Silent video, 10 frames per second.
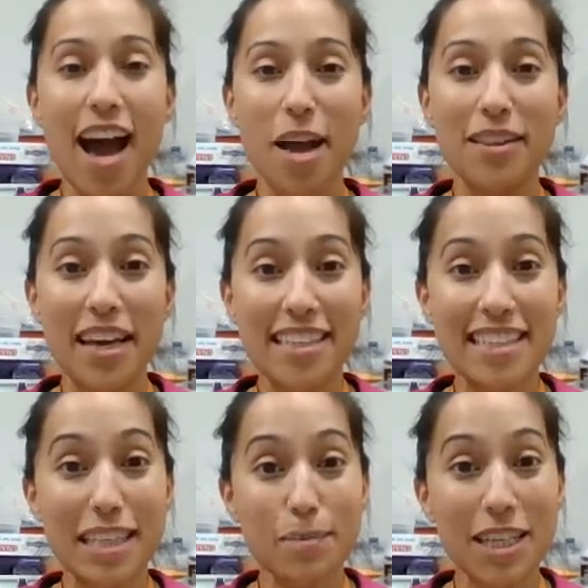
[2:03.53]
I like
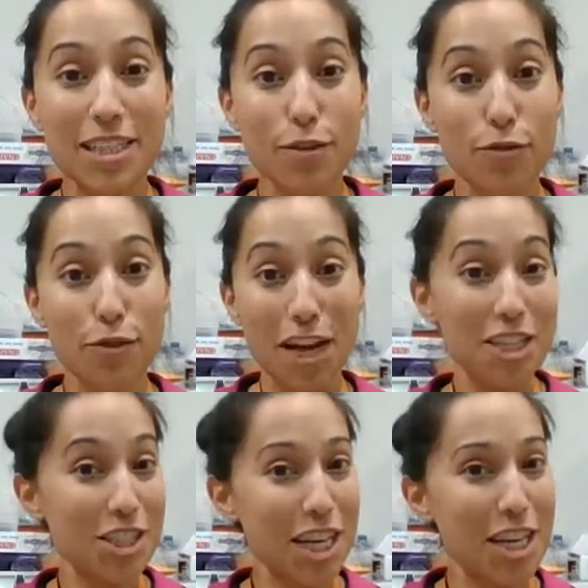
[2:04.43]
to keep things
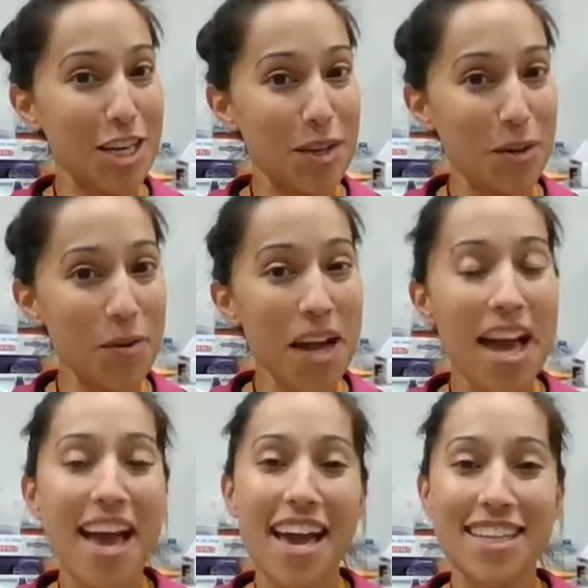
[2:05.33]
fresh and new.
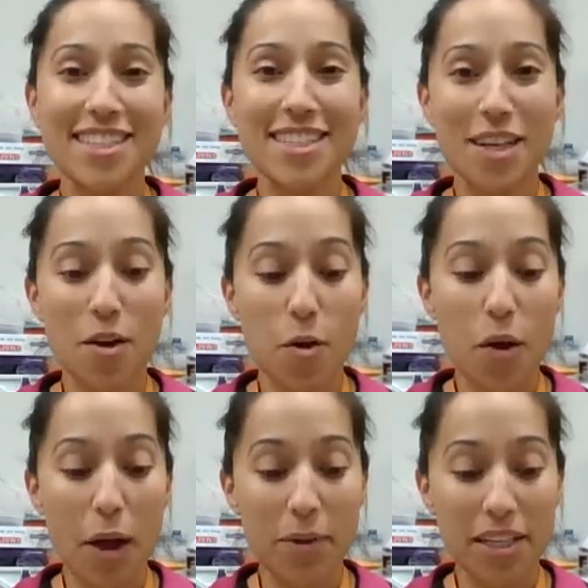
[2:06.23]
And so
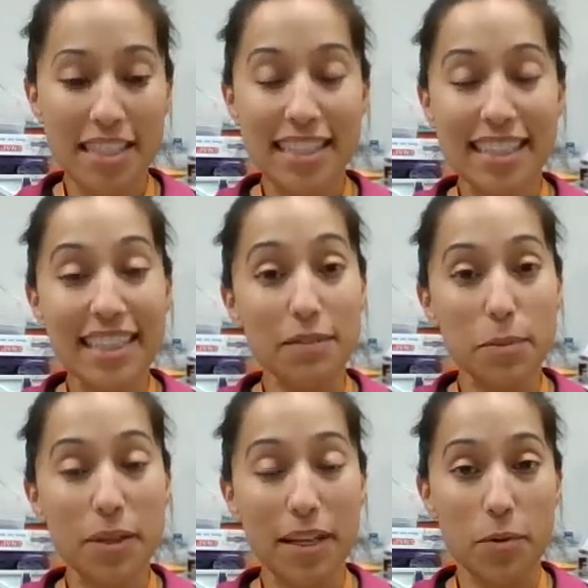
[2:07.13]
I went onto the
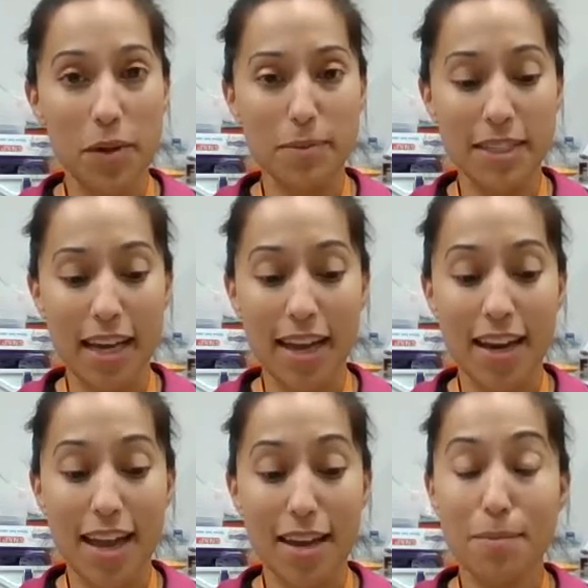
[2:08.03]
KEVA plank
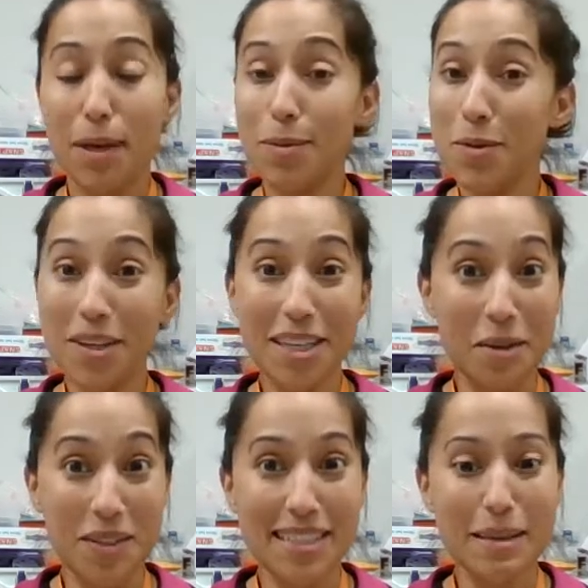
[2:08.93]
website, and maybe you already
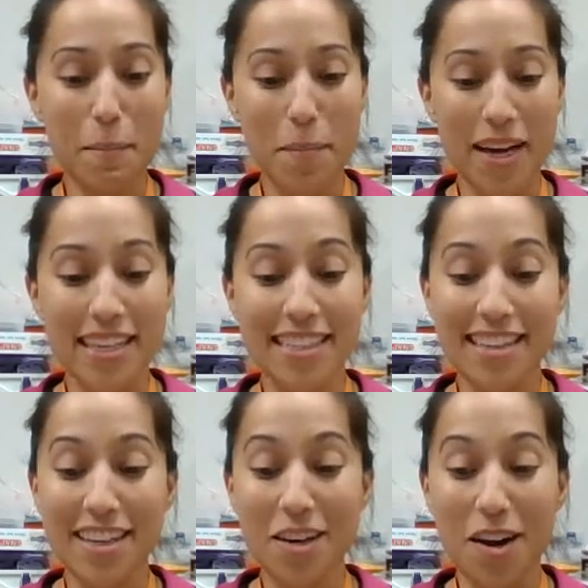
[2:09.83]
know this, but
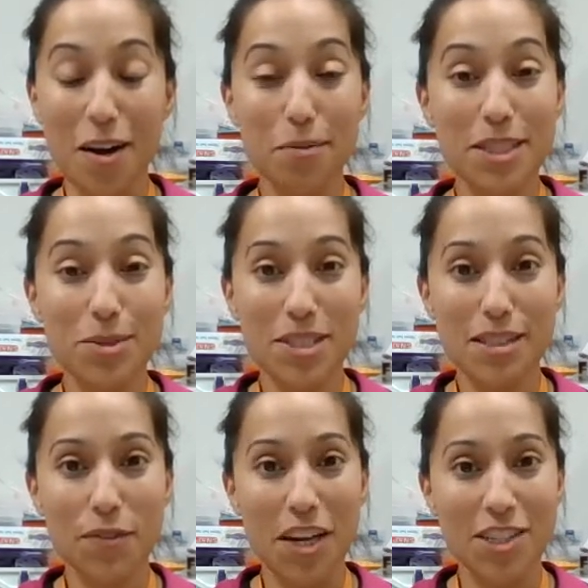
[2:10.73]
there are
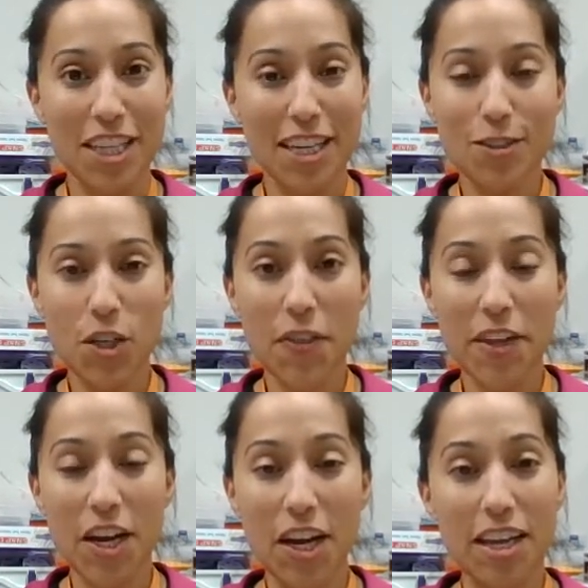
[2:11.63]
resources for educators on there.